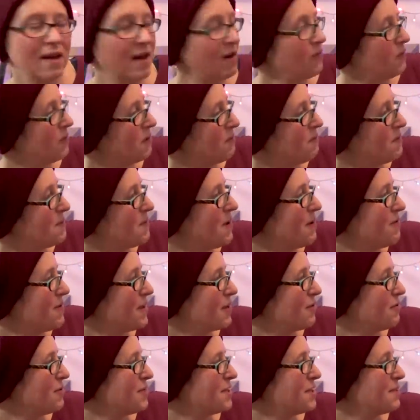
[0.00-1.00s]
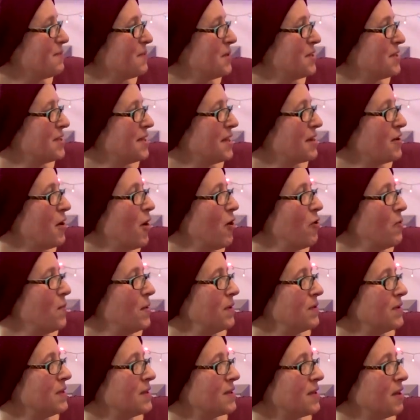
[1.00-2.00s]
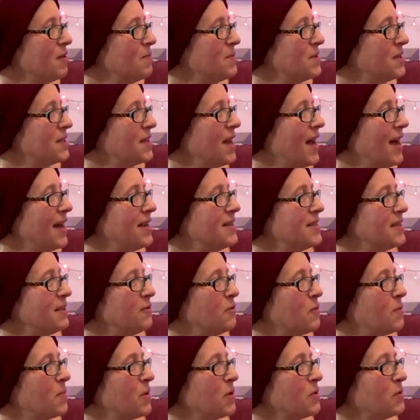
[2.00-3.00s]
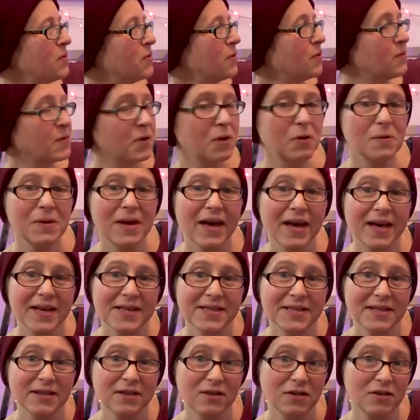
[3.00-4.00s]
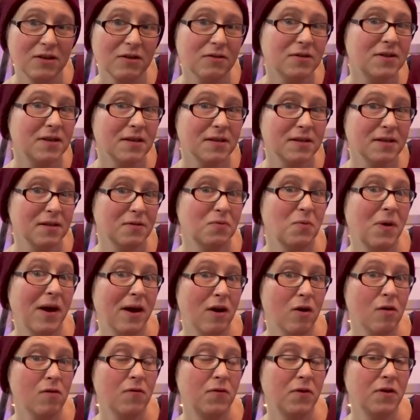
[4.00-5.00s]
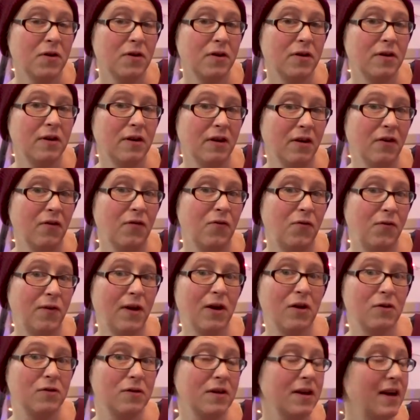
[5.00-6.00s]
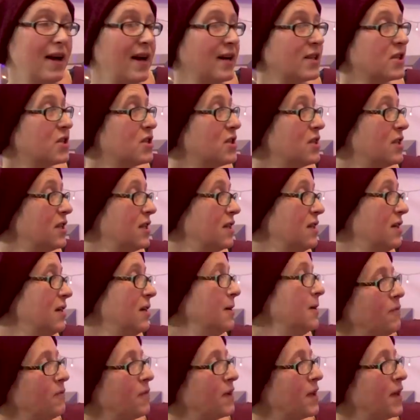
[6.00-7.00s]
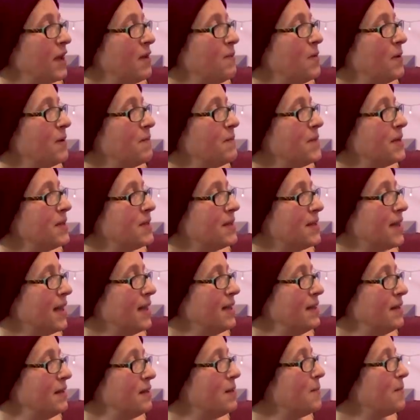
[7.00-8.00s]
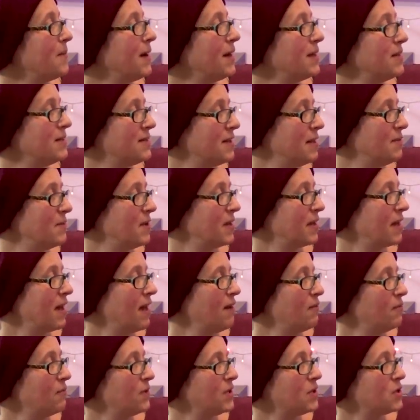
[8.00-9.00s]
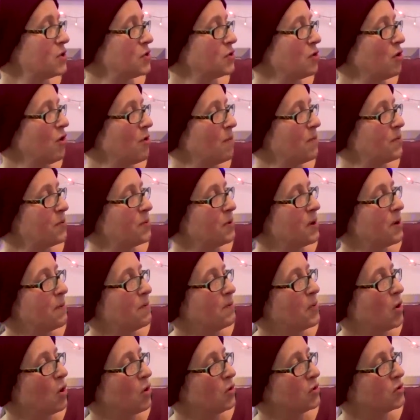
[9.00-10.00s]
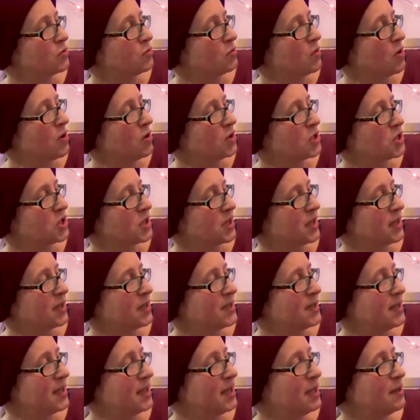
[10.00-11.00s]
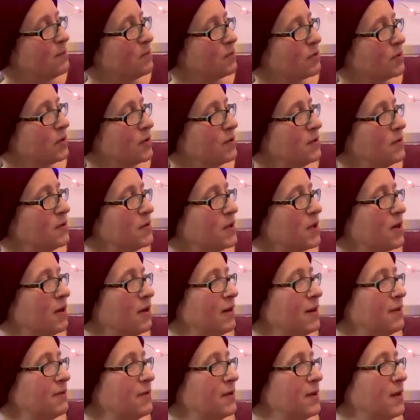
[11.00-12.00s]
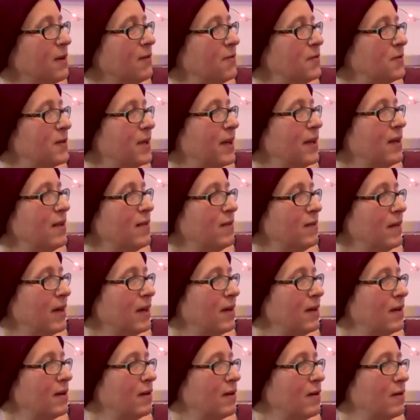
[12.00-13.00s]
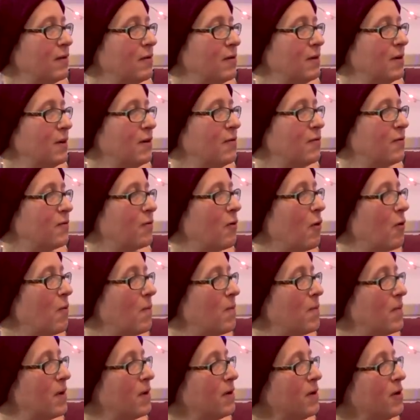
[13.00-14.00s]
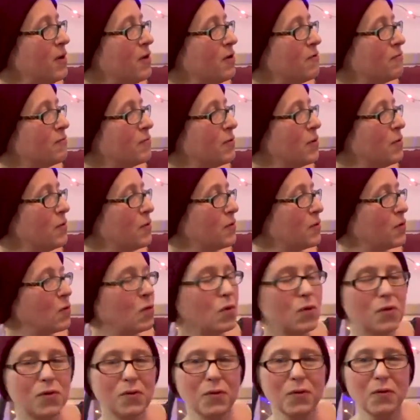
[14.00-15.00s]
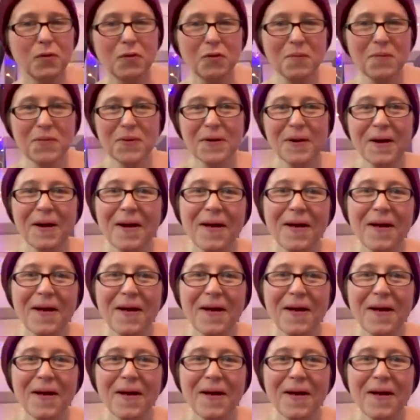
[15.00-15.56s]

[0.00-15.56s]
a very Merry Christmas, and hoping this comes in handy for both of you. Yeah, Izzy can use this as well for her phone, actually. For keeping me sane in the pandemic, every shop, pot washed and tea brewed, I've loved it. Thank you. Love from Ruth Gawthorpe.